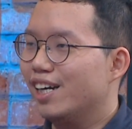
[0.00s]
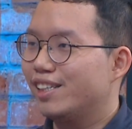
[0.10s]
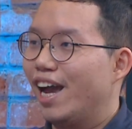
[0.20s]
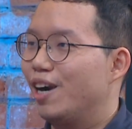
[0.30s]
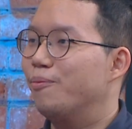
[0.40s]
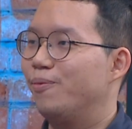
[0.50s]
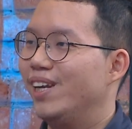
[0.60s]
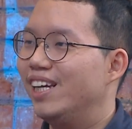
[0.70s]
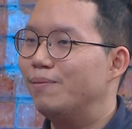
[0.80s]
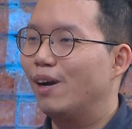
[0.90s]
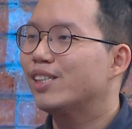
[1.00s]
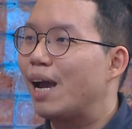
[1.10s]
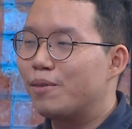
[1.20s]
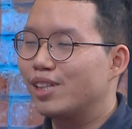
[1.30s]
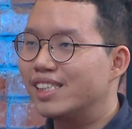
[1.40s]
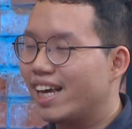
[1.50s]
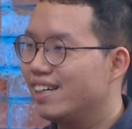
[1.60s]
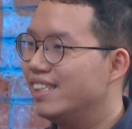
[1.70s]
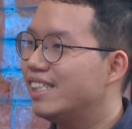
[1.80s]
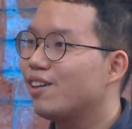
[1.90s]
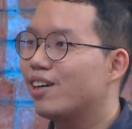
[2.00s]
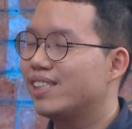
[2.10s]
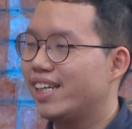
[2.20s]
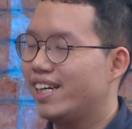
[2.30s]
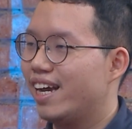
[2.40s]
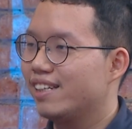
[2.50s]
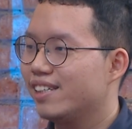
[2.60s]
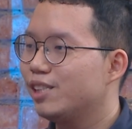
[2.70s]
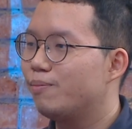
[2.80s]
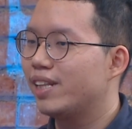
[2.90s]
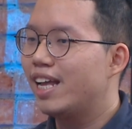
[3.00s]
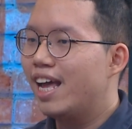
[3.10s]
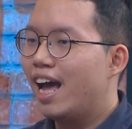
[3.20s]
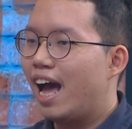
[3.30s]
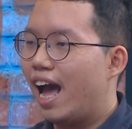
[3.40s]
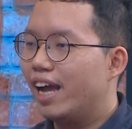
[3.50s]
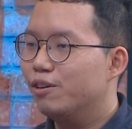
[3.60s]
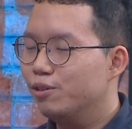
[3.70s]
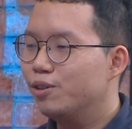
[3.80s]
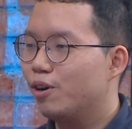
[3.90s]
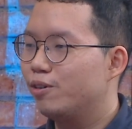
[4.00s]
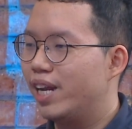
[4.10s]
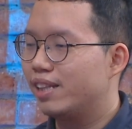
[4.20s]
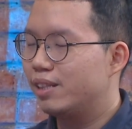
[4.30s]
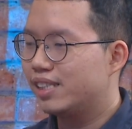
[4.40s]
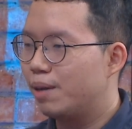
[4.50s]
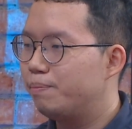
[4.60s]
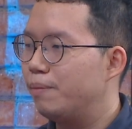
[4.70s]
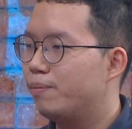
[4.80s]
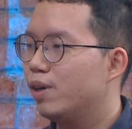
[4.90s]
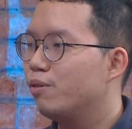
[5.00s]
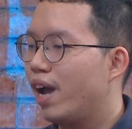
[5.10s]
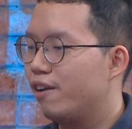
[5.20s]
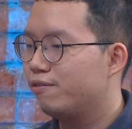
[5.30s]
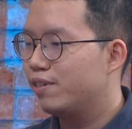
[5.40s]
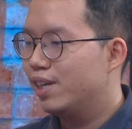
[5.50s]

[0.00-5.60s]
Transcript: therapy because I'm not a psychologist or psychiatrist, but I do know that some people have